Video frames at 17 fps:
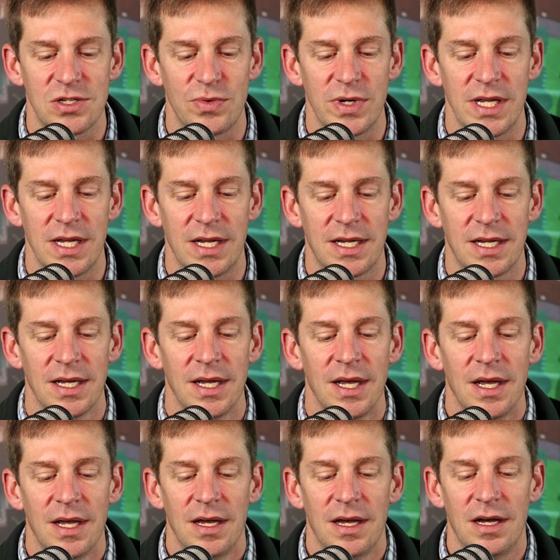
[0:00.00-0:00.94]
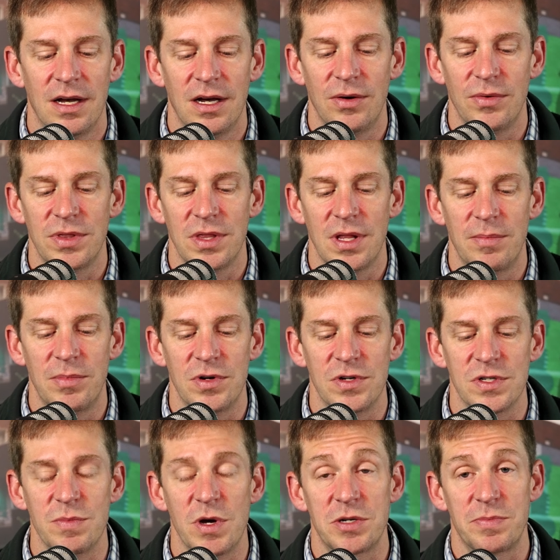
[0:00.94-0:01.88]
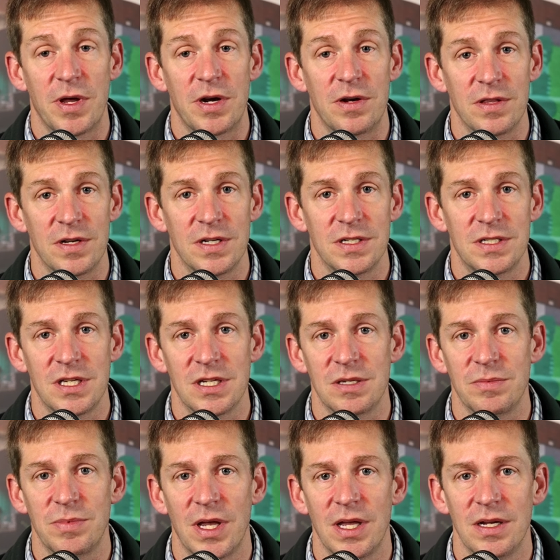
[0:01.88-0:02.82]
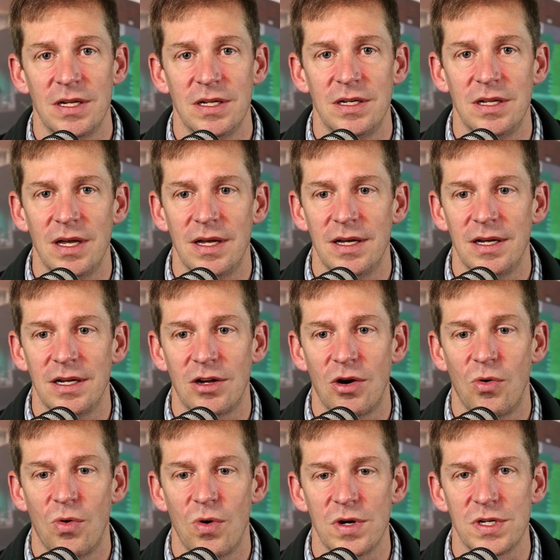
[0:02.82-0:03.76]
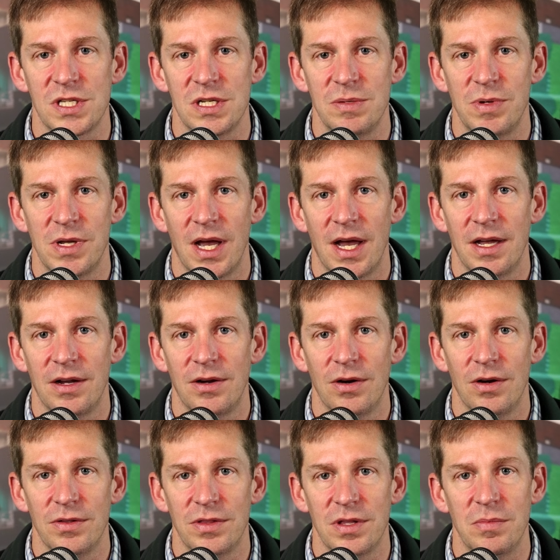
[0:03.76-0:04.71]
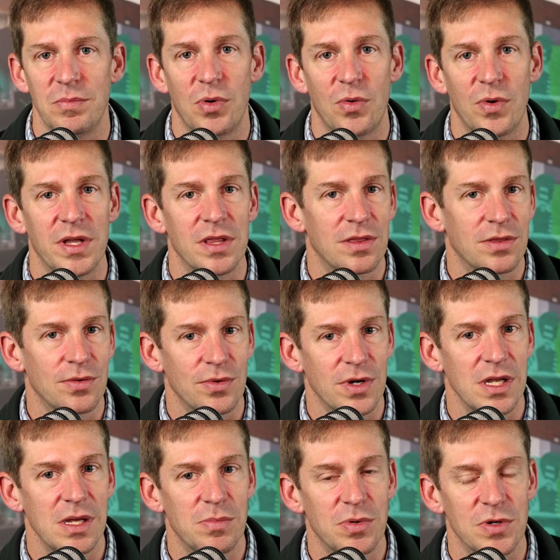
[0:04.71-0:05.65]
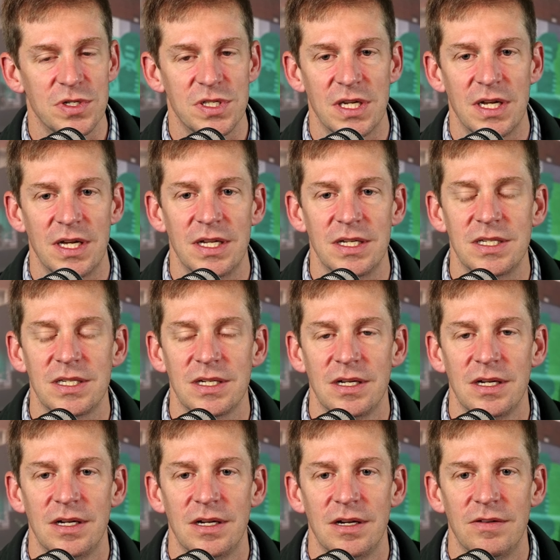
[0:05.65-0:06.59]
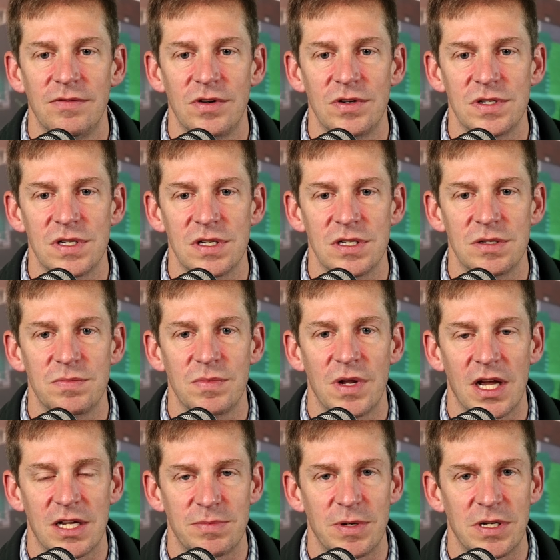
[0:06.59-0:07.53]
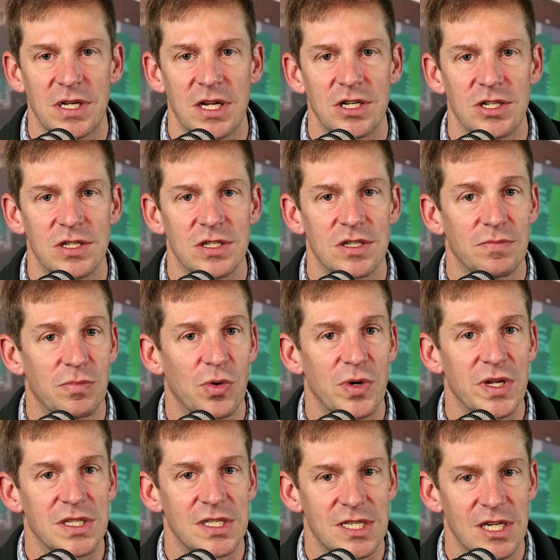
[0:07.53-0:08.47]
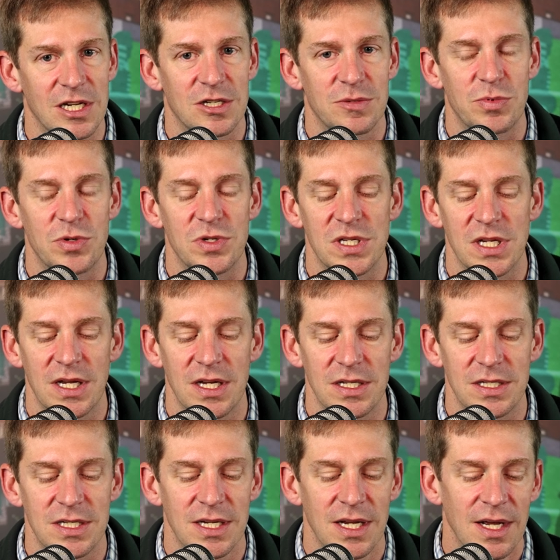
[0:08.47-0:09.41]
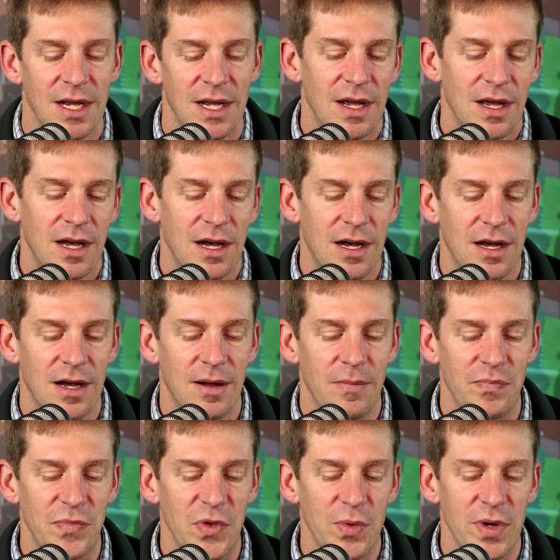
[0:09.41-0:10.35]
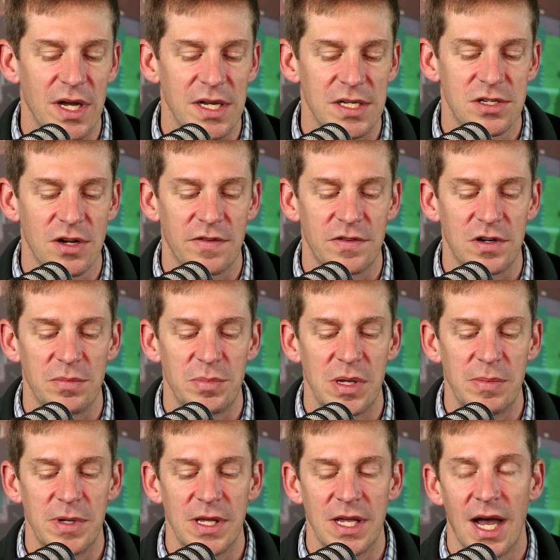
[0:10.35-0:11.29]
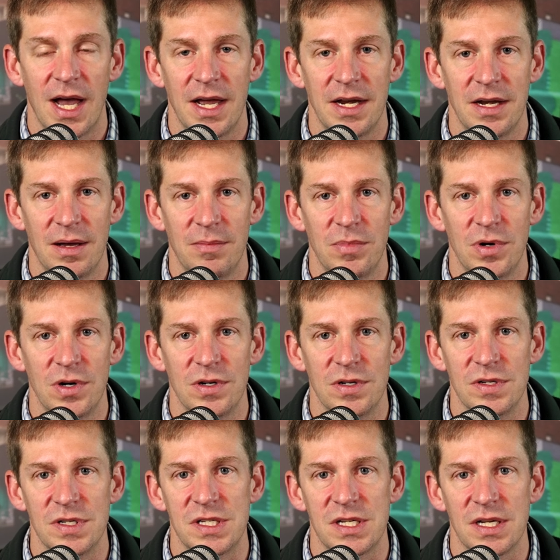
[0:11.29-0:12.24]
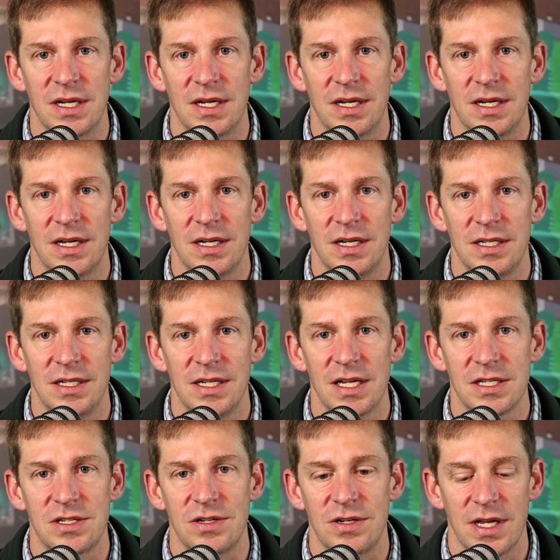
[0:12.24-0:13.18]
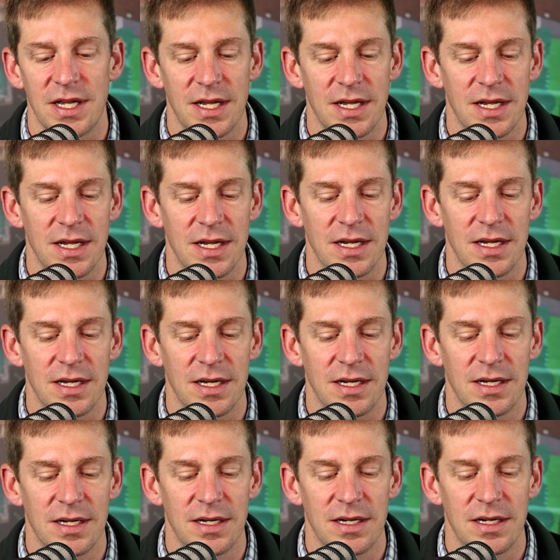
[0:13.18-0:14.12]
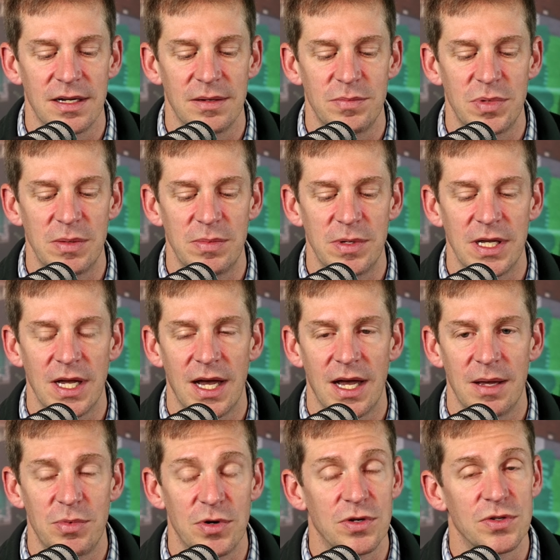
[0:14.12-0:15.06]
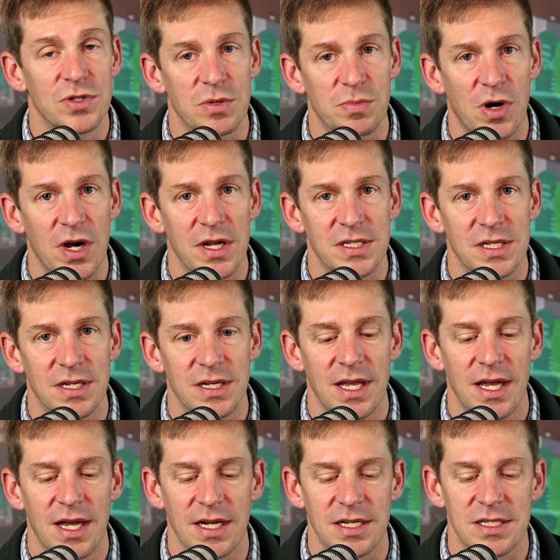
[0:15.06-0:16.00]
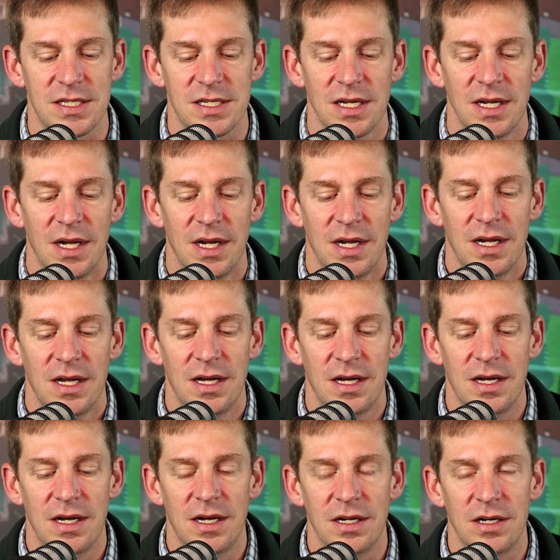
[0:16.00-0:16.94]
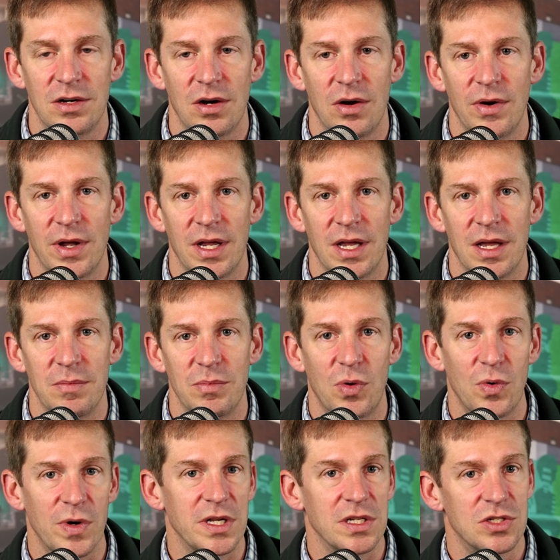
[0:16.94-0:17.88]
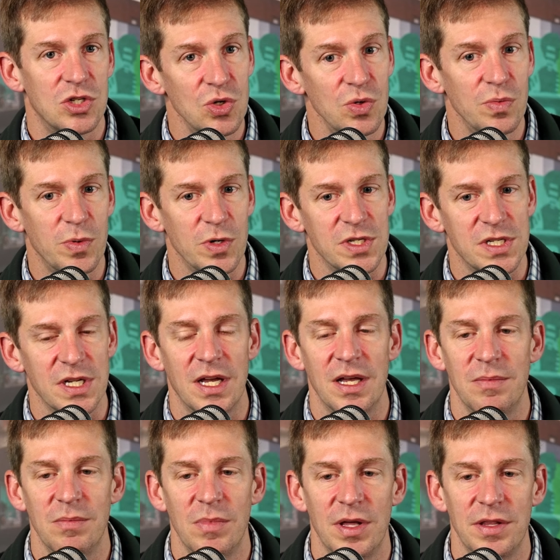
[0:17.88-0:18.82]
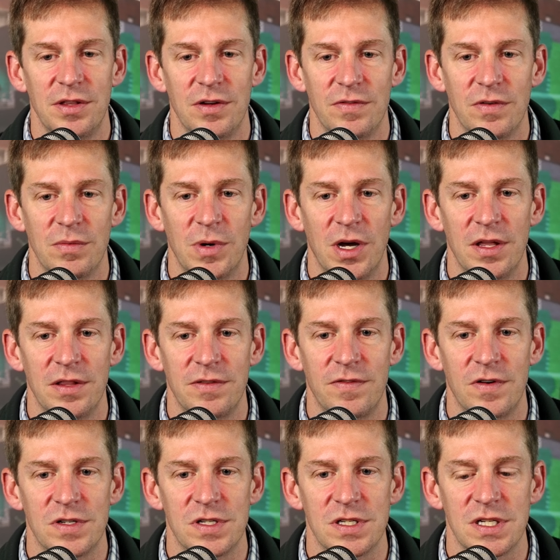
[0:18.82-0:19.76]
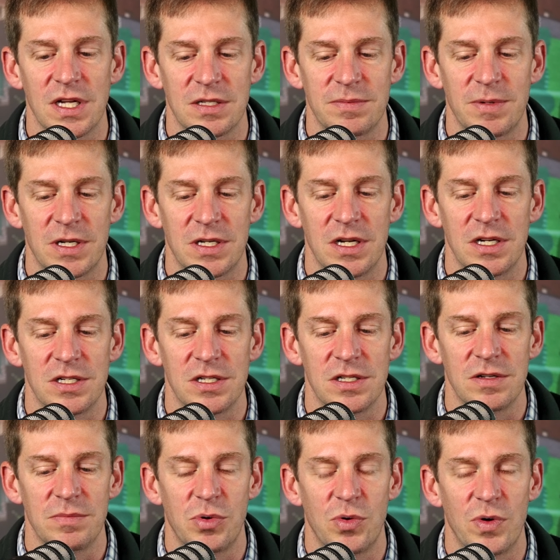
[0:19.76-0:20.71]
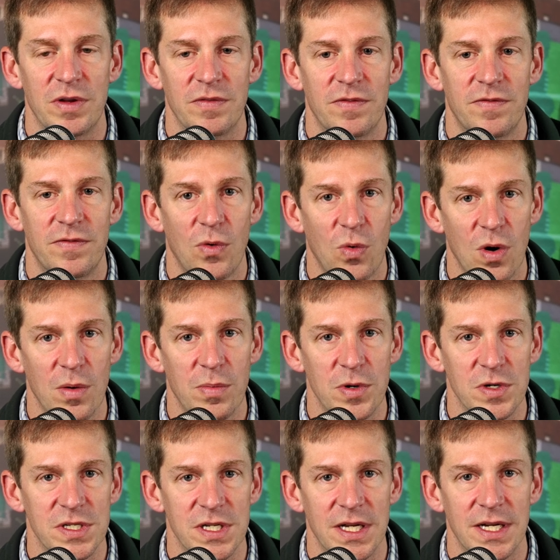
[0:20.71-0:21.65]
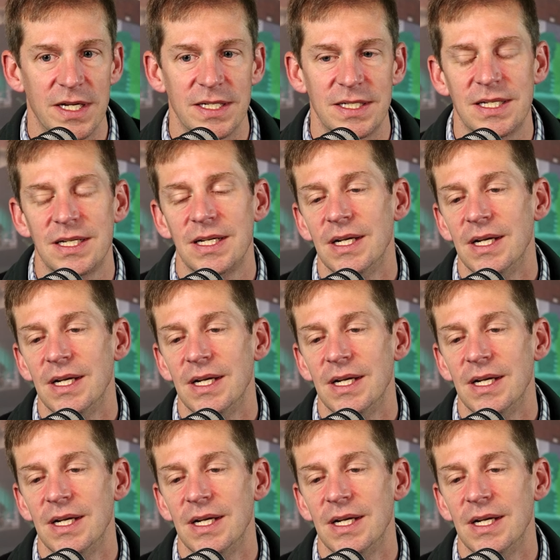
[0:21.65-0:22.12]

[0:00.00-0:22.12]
week uh, with numbers much better than anticipated. Uh, core CPI growth at 0.3% uh, versus expectations of 0.6%. Um, we got softer PPI numbers uh, yesterday, uh, PPI, producer price index. Uh, growing at 0.2% month over month versus expectations of 0.4%.